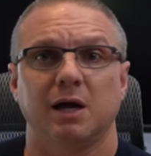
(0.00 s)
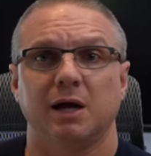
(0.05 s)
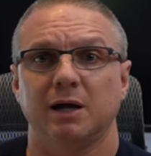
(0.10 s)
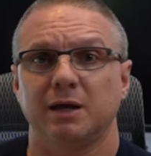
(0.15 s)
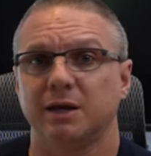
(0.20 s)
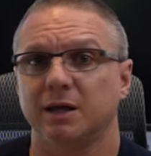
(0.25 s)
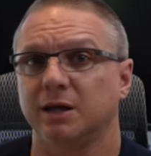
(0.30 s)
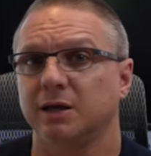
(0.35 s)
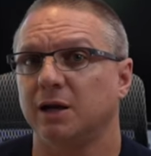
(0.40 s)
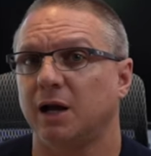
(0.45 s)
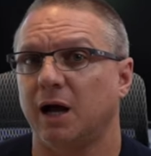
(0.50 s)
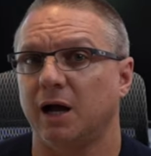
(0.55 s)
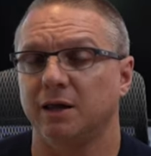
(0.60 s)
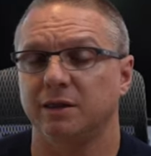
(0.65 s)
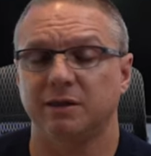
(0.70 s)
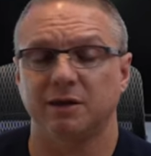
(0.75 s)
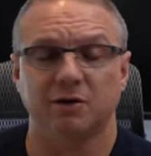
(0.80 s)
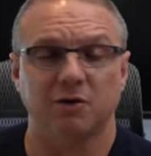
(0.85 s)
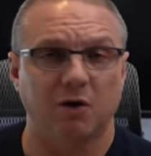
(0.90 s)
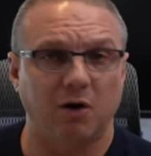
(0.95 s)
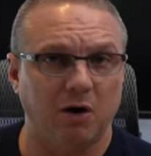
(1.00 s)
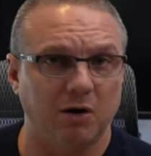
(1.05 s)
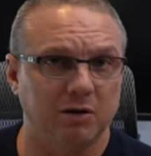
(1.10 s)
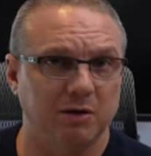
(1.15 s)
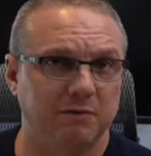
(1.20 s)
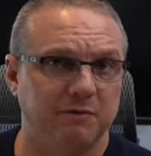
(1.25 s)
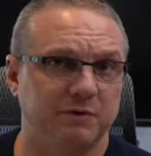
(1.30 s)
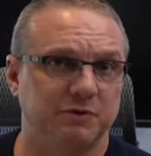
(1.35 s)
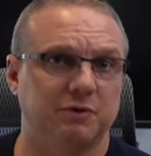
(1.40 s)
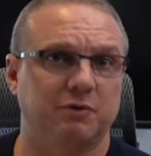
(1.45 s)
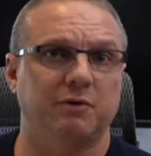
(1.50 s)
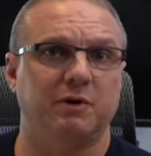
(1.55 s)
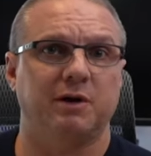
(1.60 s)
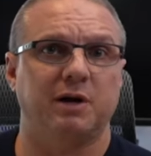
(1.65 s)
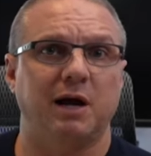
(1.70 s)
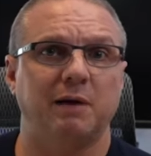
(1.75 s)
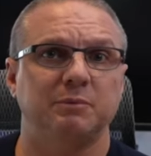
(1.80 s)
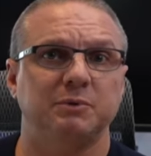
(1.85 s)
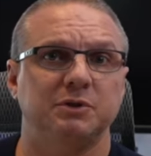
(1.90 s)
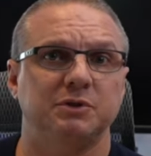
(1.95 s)
Again, I think all of these are
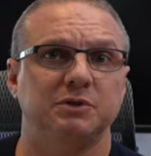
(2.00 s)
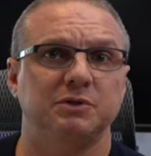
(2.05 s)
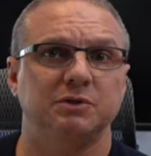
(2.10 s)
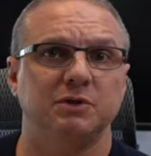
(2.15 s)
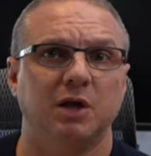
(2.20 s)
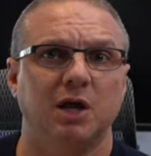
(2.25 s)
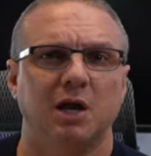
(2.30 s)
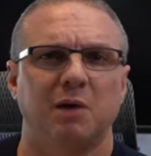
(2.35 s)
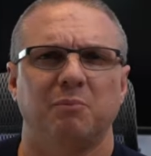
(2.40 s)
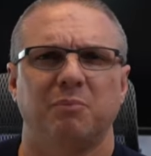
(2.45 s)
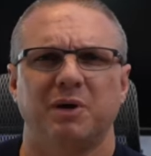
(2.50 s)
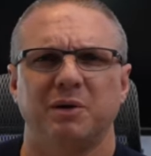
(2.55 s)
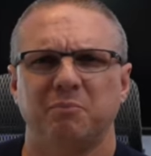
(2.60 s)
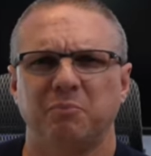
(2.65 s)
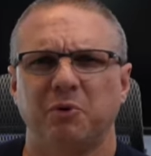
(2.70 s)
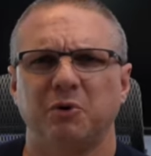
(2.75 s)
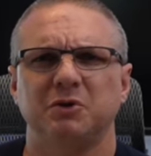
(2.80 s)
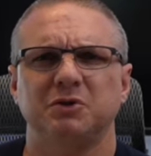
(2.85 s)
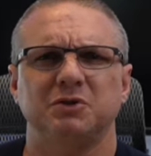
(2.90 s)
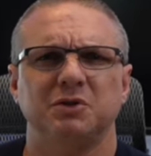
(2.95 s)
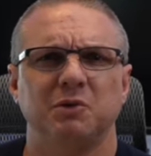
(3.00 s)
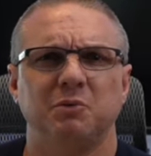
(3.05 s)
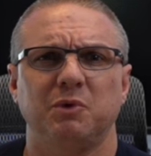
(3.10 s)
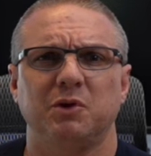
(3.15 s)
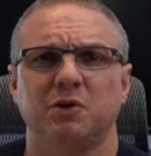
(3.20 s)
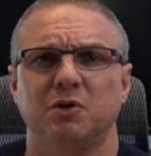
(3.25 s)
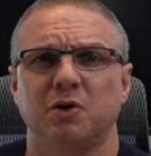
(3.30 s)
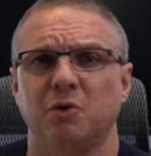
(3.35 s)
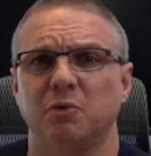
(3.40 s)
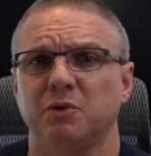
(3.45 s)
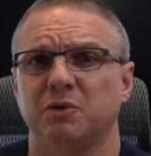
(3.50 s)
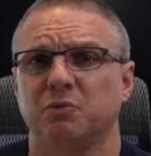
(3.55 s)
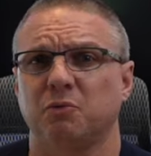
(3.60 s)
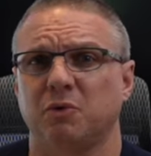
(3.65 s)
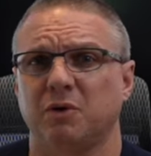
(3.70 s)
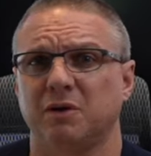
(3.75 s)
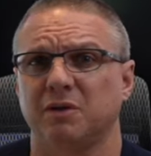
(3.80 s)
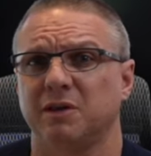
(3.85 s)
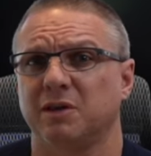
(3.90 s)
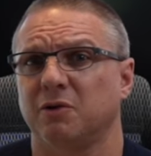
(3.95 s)
great options, but I personally would go with
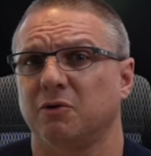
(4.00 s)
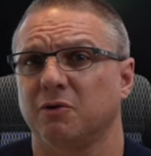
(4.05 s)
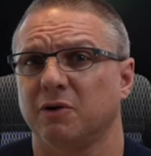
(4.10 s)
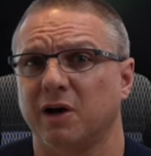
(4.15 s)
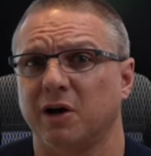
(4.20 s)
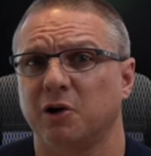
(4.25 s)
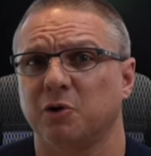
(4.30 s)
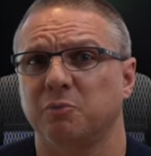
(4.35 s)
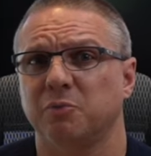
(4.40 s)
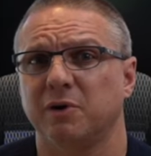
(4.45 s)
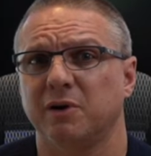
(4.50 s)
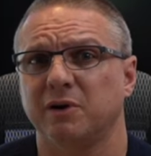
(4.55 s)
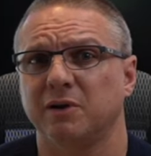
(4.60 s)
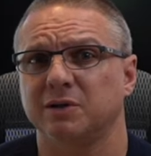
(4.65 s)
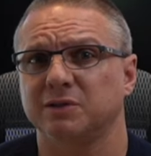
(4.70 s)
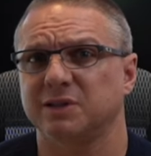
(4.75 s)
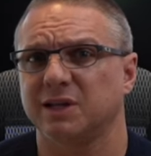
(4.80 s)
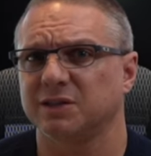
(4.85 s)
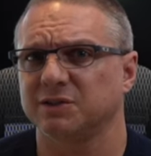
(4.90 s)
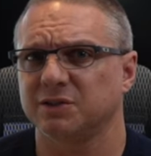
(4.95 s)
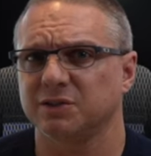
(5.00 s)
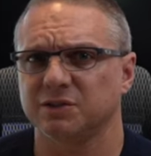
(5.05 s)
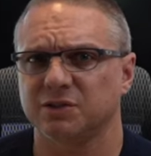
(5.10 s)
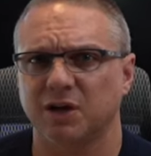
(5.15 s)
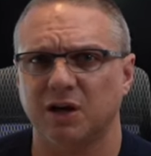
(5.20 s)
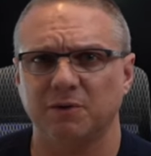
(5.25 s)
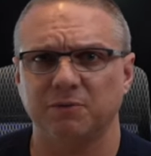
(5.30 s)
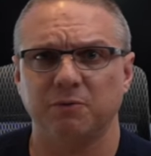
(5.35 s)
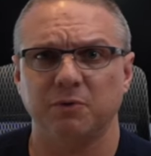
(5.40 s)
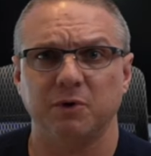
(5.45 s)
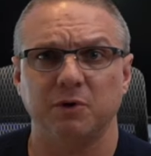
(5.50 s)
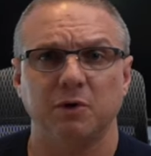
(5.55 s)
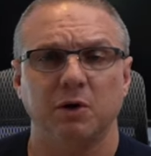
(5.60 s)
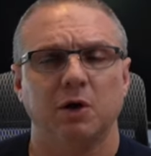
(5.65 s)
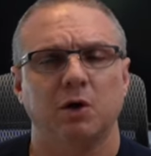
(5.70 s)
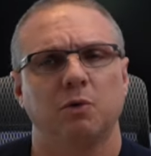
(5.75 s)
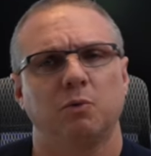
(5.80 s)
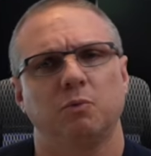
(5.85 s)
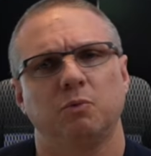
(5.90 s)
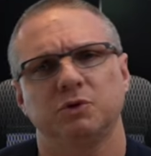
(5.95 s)
one of the Elgato products as the software
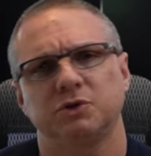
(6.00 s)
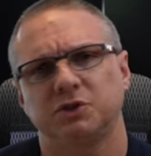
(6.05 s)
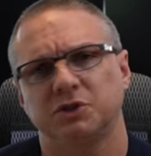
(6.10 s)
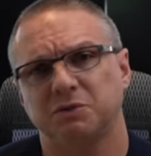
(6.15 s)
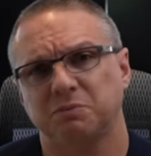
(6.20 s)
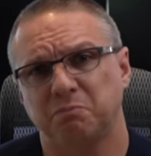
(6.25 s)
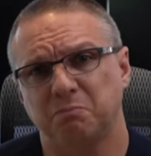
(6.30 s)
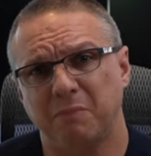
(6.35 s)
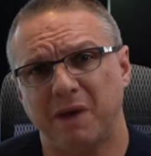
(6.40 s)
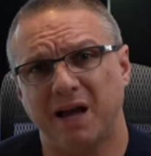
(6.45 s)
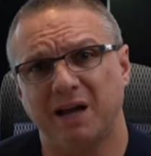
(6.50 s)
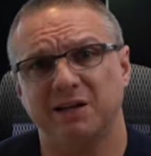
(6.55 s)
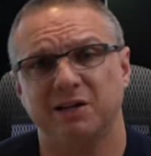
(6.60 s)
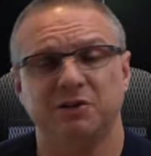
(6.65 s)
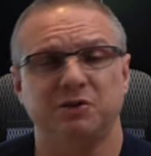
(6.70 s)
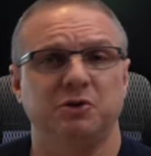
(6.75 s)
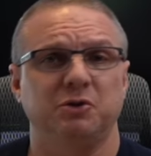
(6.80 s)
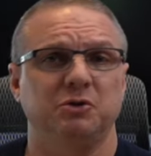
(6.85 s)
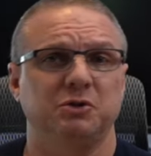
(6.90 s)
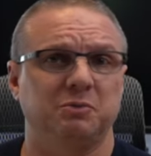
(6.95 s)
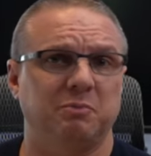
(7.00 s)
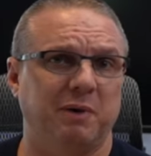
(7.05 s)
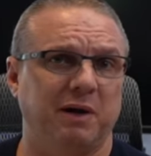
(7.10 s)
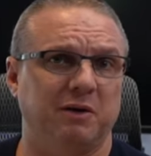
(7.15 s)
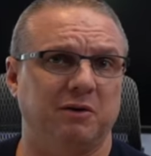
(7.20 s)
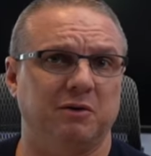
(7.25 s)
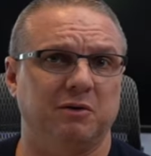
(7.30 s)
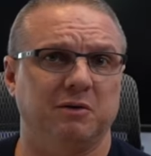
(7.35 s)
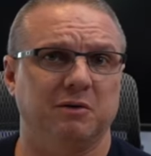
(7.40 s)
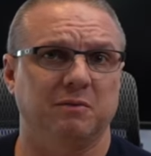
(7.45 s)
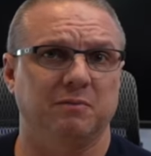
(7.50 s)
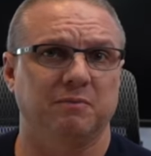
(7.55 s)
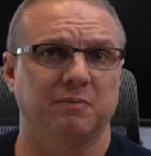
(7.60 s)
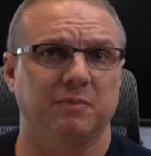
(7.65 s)
was just magnitudes better.